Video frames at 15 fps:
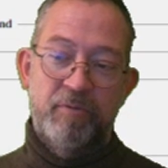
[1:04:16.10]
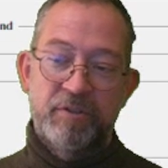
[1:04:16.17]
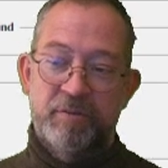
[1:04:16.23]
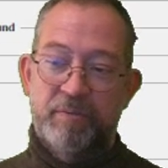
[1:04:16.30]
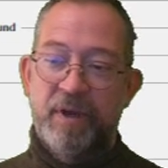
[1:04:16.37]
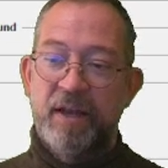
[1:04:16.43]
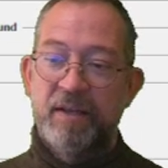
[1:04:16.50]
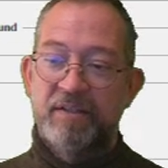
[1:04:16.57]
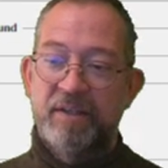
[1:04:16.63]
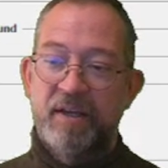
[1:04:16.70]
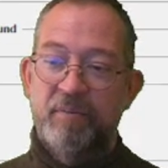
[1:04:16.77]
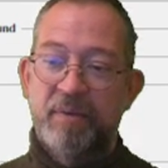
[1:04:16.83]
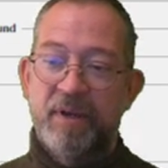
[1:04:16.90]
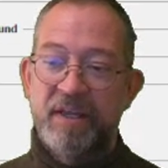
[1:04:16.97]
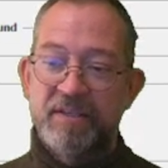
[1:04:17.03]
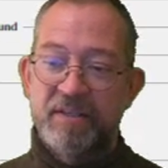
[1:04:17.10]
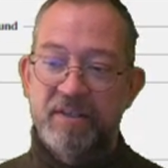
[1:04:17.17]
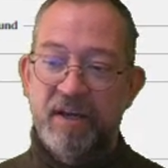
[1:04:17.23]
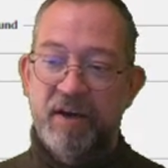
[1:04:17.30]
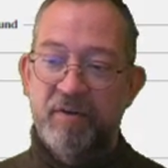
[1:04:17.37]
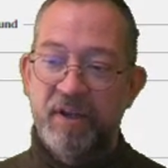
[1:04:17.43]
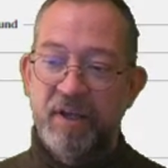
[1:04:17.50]
municipality and place it
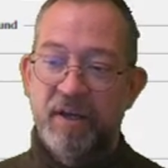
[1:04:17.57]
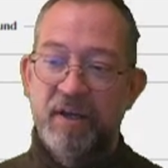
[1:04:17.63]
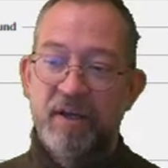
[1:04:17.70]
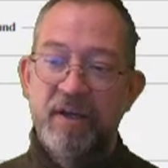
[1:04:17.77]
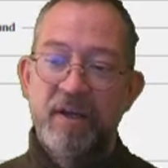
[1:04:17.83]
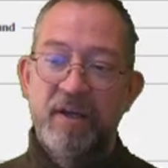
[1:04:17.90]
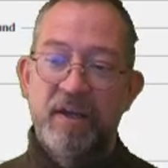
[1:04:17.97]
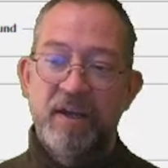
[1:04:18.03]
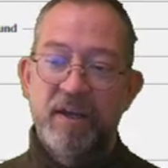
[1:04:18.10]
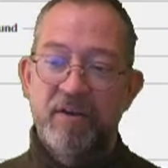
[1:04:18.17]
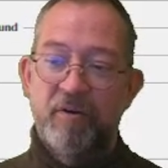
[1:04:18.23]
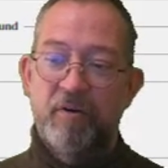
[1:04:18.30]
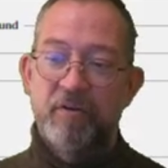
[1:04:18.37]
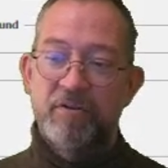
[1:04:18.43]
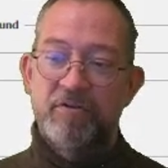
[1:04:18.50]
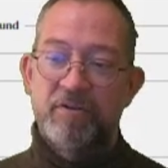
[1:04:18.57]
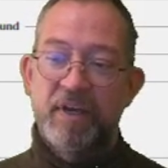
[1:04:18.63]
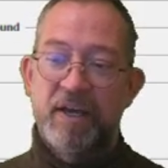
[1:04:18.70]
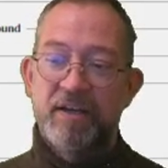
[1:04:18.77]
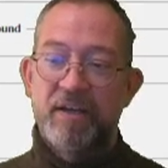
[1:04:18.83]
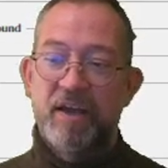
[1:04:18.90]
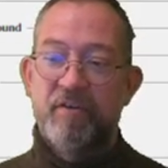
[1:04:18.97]
down here in order to
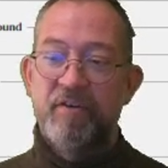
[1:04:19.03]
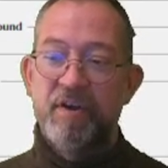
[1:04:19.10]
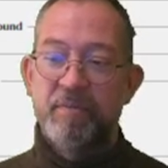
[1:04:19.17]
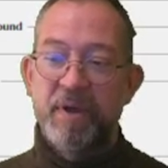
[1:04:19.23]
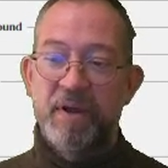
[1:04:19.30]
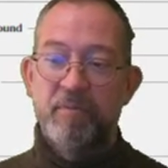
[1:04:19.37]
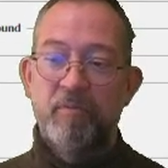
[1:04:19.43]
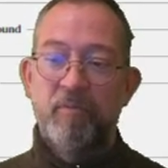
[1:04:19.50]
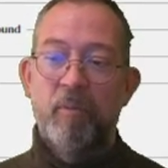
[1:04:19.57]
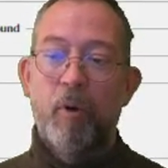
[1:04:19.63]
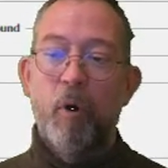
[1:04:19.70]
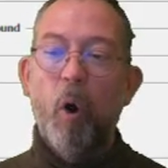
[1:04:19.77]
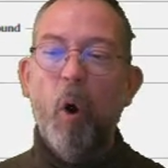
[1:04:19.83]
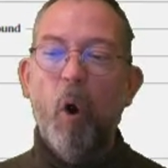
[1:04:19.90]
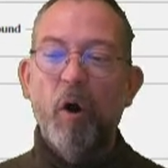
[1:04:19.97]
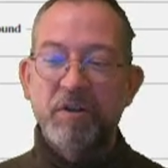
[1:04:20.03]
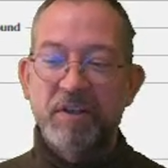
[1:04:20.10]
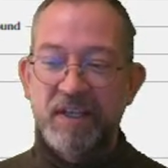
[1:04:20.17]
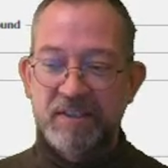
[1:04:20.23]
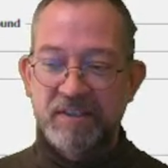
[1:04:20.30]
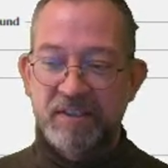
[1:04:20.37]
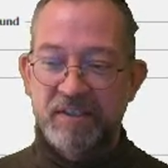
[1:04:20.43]
get a wee bit more
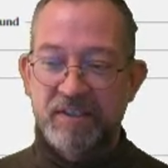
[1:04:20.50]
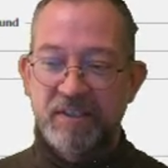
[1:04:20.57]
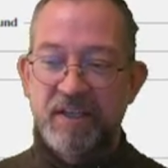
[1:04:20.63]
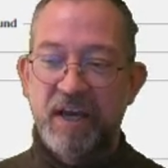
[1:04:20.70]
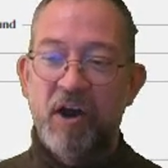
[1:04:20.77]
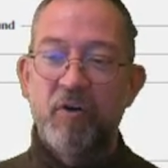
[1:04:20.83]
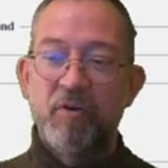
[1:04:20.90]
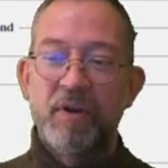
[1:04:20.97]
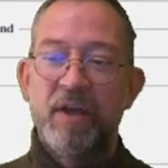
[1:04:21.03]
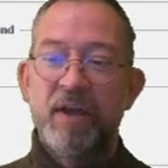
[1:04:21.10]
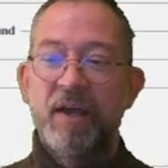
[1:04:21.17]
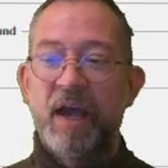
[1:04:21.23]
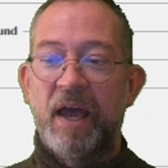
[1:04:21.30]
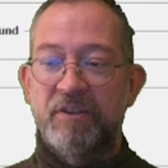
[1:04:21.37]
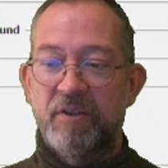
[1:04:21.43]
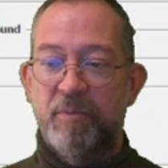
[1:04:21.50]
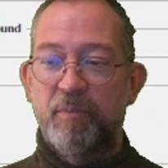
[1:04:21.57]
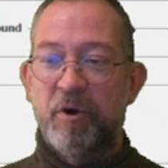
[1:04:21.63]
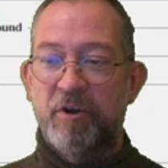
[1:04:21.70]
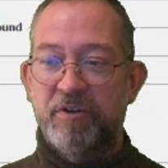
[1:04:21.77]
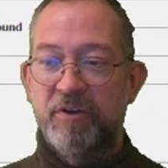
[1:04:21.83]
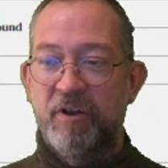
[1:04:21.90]
density down at the
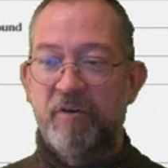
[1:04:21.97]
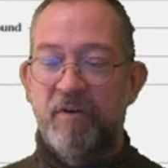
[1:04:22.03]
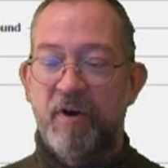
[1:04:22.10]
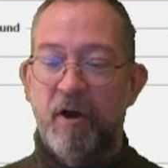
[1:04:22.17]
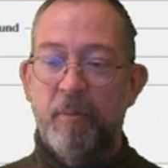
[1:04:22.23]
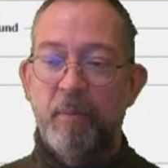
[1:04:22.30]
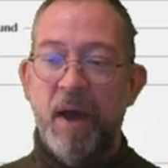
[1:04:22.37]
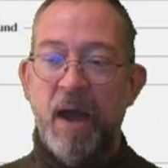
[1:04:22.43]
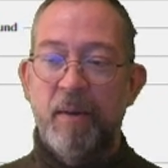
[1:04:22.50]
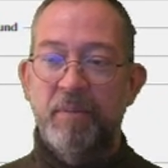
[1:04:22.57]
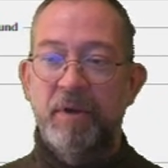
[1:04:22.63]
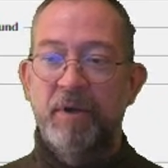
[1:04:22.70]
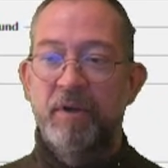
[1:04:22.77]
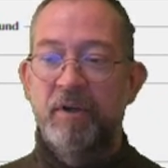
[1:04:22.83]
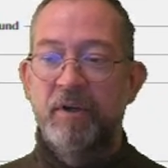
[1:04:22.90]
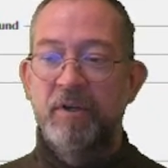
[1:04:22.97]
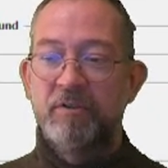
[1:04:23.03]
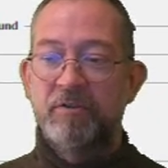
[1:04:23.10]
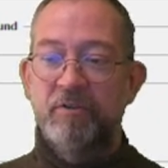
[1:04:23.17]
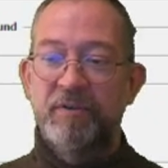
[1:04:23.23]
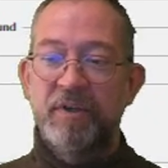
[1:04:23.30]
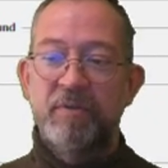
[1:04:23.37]
bottom of our map.
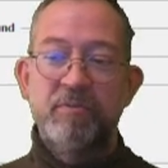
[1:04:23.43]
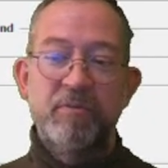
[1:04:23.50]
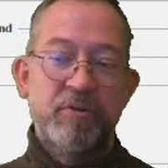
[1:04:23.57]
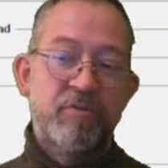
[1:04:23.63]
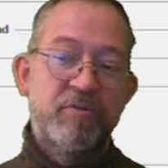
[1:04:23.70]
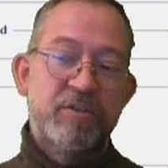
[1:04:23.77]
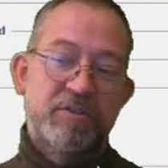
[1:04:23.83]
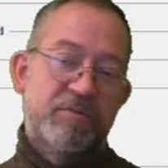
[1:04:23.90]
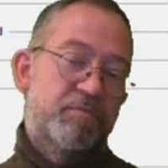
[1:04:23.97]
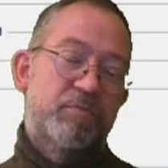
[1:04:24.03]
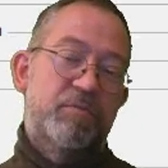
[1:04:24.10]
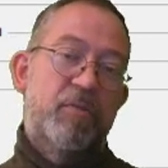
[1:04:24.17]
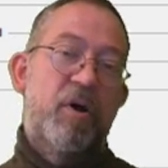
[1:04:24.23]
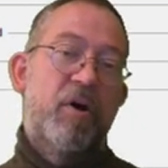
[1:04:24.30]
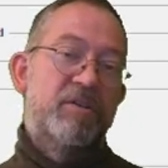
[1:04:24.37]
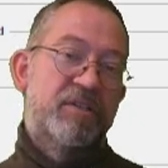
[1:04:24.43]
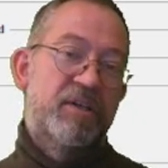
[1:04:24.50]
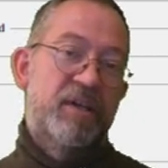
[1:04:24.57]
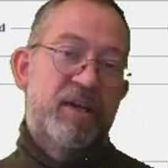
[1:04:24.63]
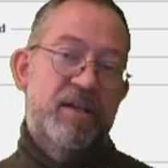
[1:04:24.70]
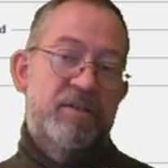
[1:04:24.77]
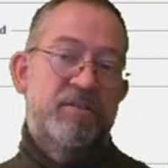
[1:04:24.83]
So we can use odds
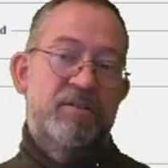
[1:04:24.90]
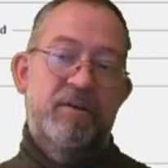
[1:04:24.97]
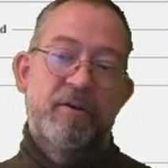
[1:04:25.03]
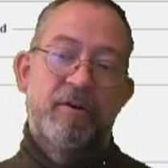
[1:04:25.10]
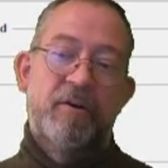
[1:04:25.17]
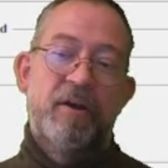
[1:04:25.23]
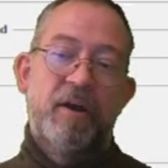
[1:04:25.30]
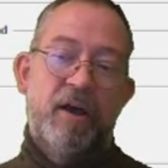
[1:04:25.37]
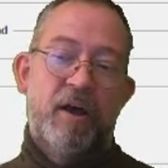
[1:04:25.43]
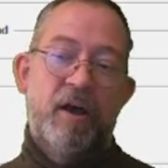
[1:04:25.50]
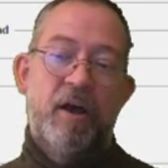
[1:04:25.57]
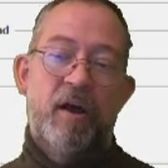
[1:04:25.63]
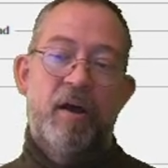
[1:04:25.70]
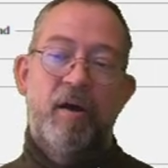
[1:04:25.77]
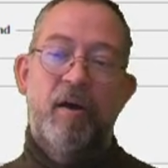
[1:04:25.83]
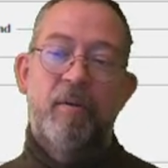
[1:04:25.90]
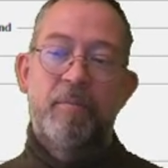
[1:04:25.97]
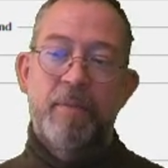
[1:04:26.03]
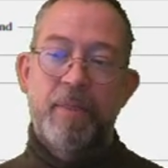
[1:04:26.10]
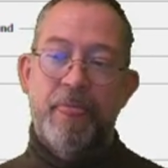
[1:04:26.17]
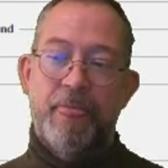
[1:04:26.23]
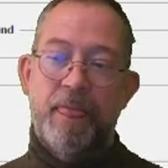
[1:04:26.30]
and ends. Um,